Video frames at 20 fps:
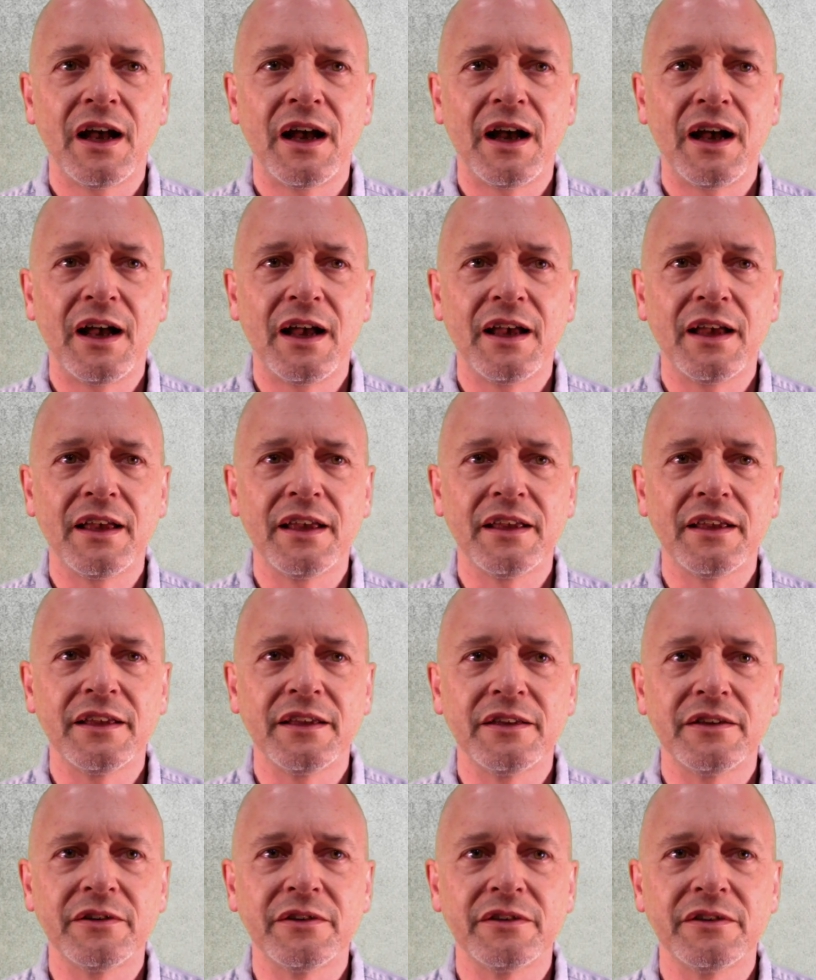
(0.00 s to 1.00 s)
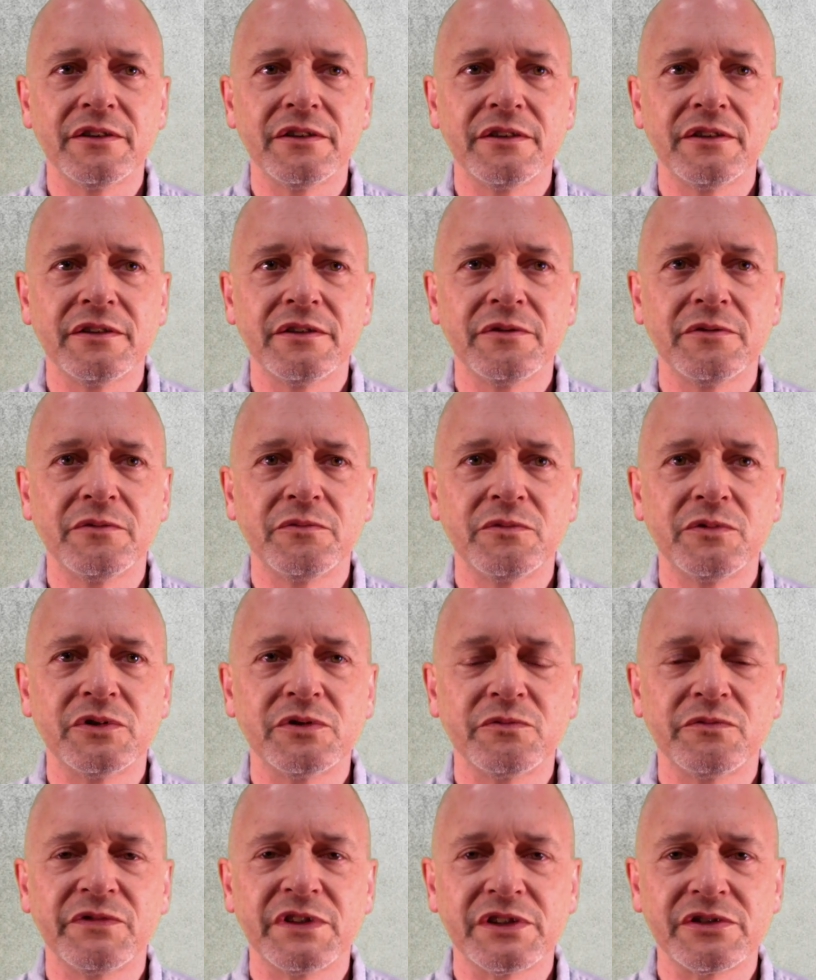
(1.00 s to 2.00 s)
visitors
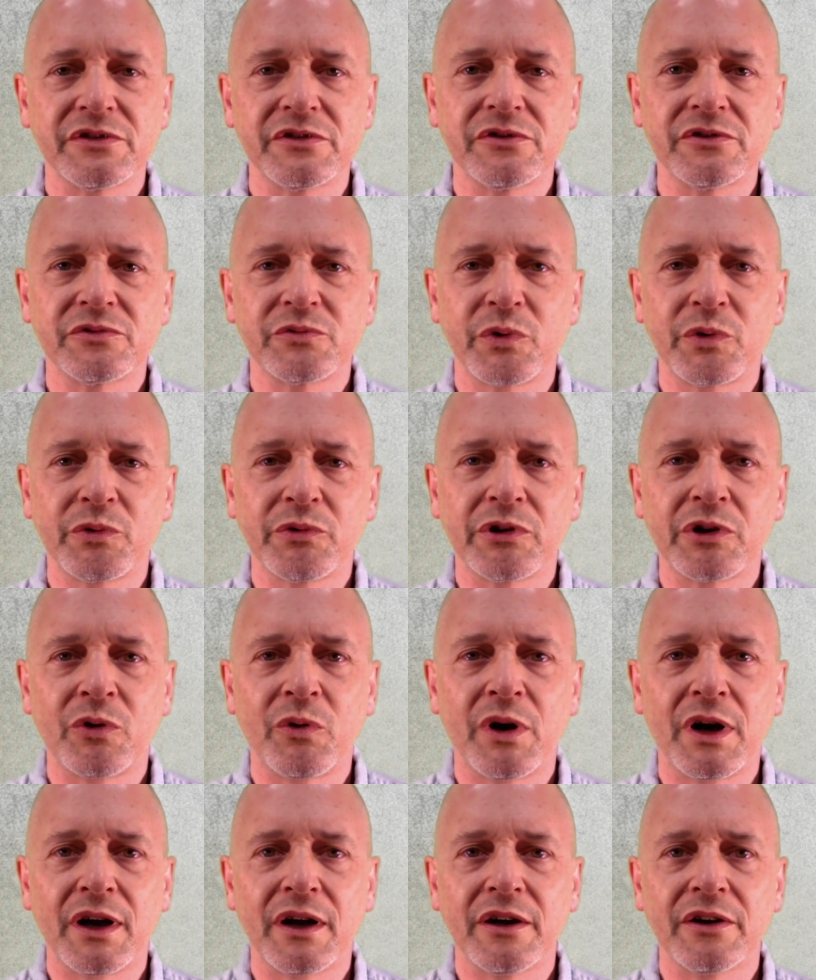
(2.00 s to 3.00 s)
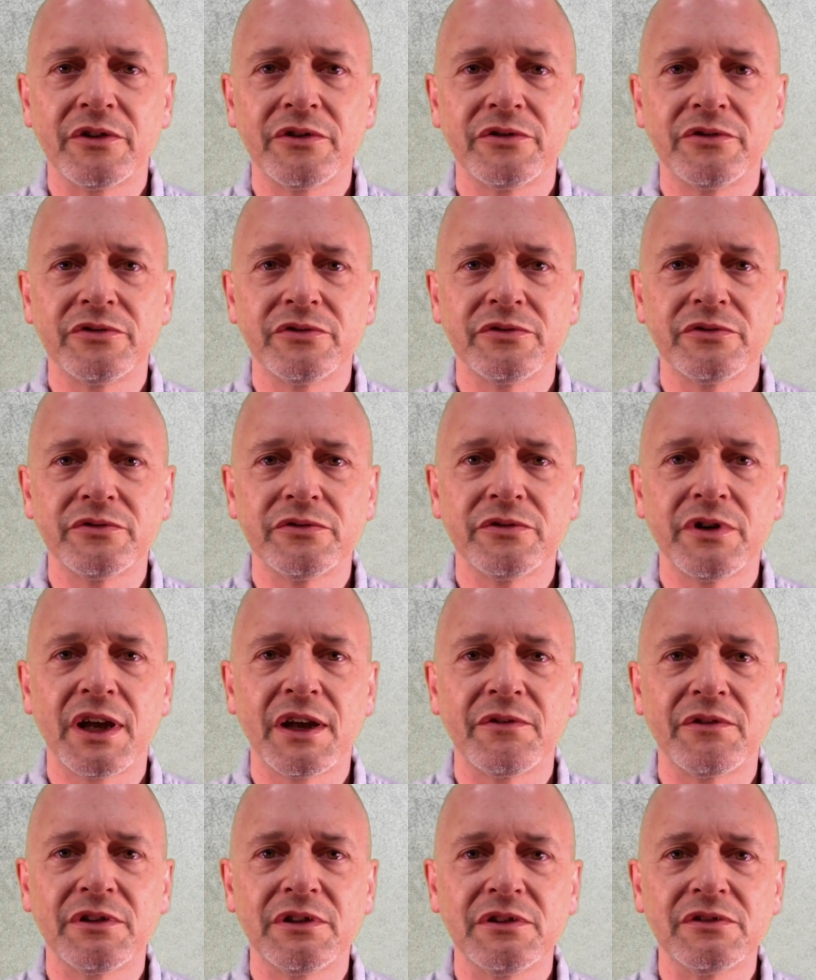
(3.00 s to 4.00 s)
were required to
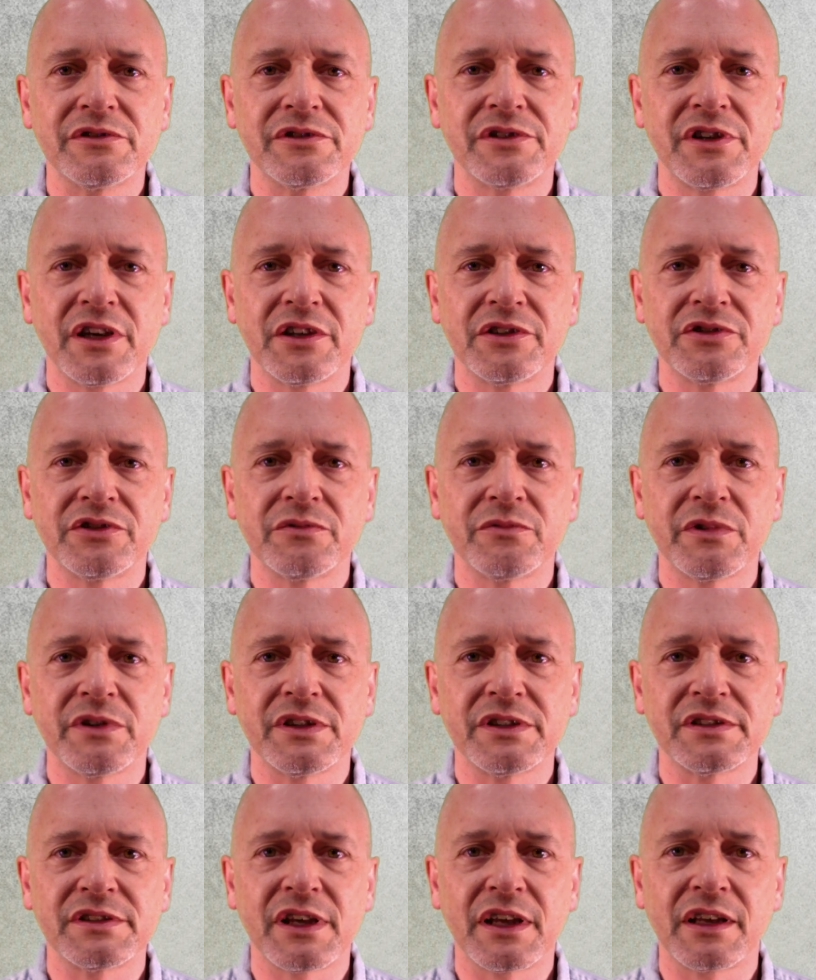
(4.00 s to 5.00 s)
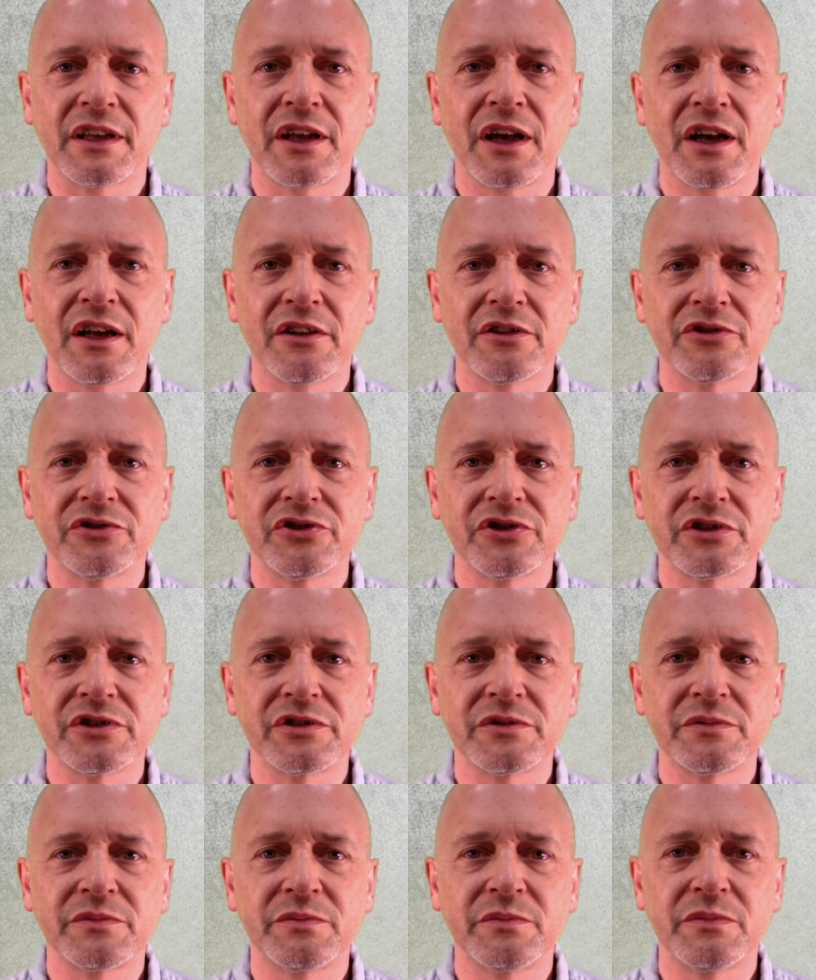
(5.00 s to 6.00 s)
have a little session with a
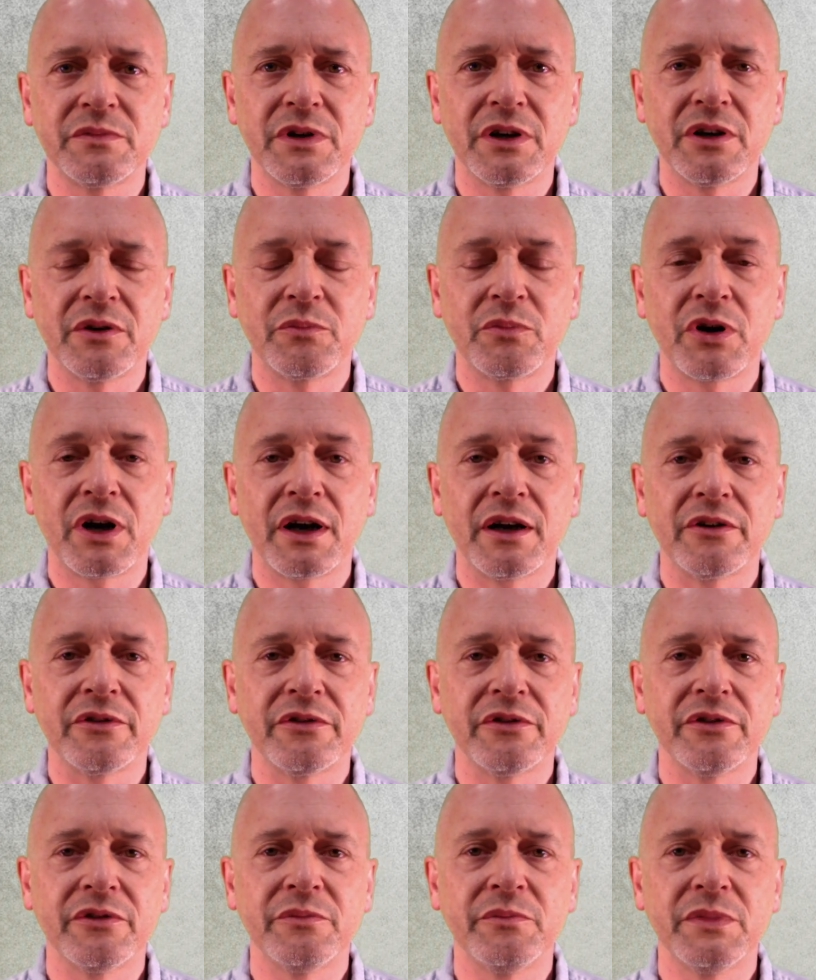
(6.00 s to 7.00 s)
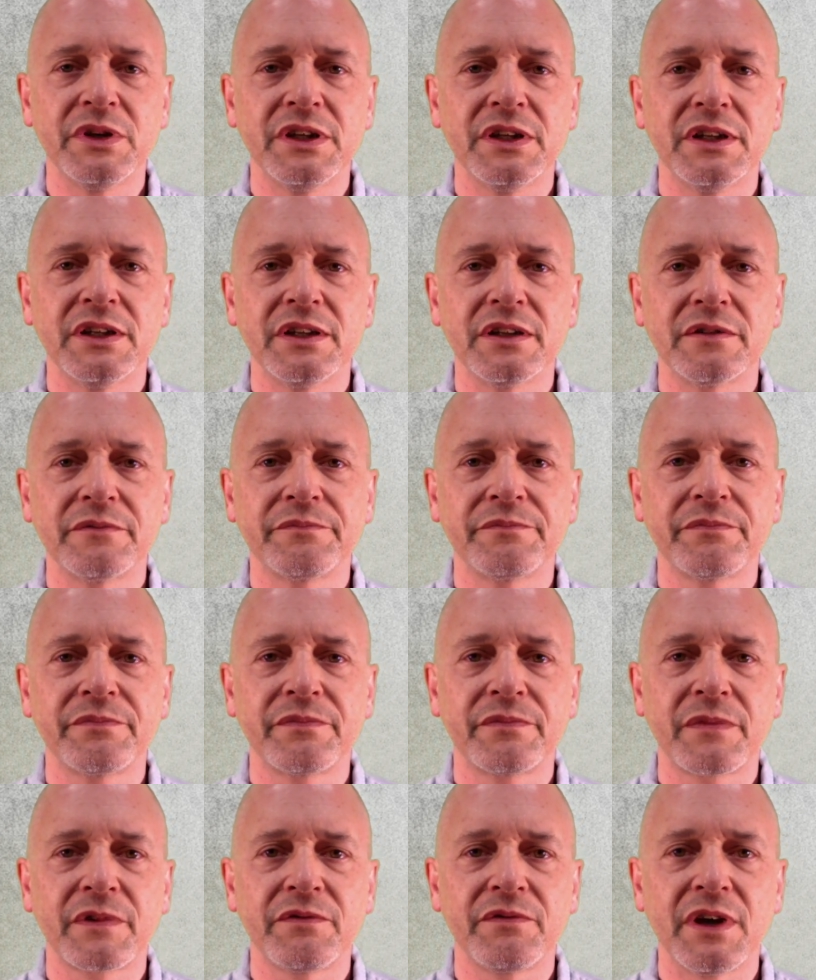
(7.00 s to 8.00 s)
psychologist prior to the meeting,
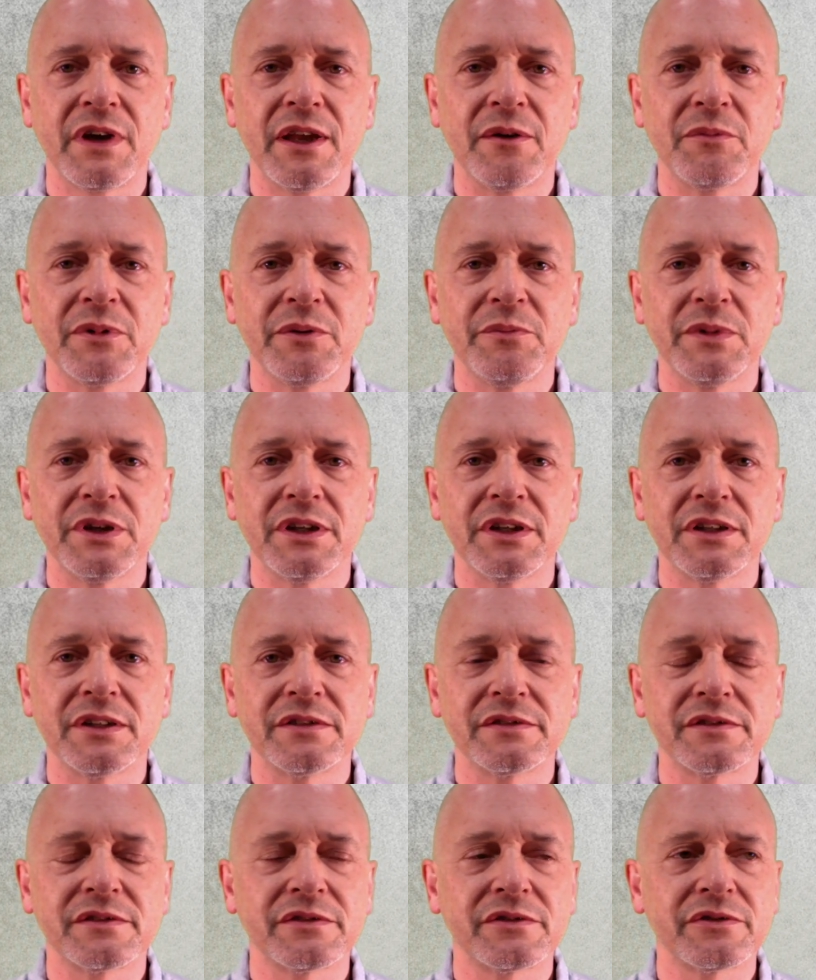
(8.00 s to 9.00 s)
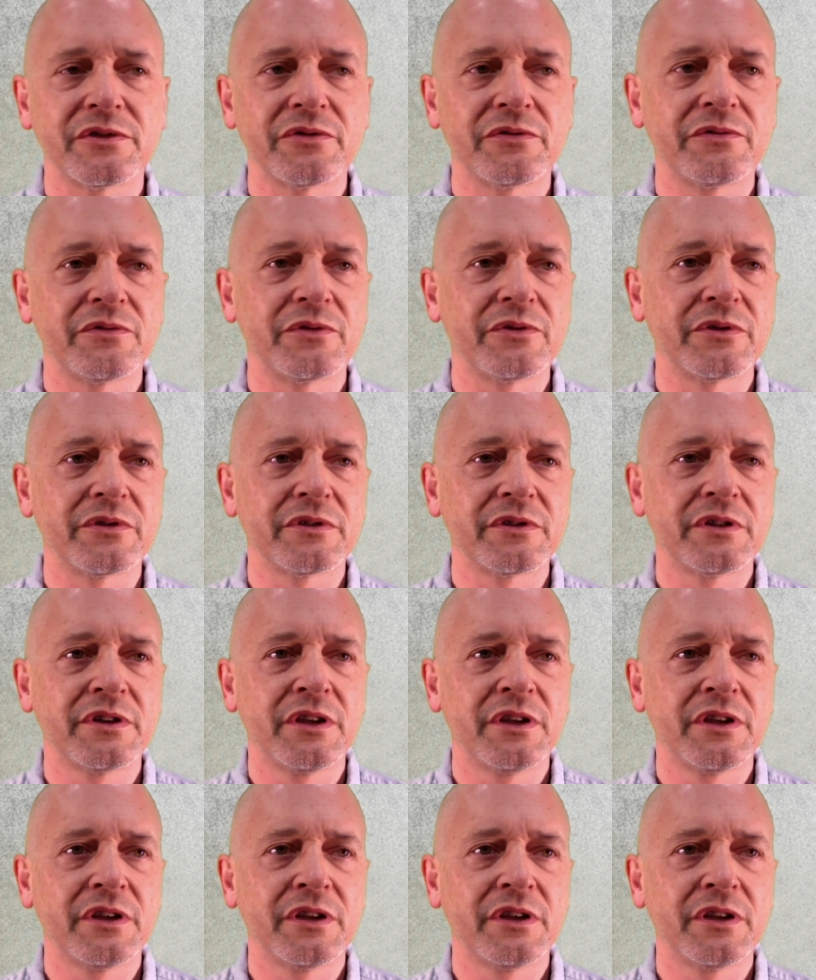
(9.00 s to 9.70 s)
family meetings and so forth.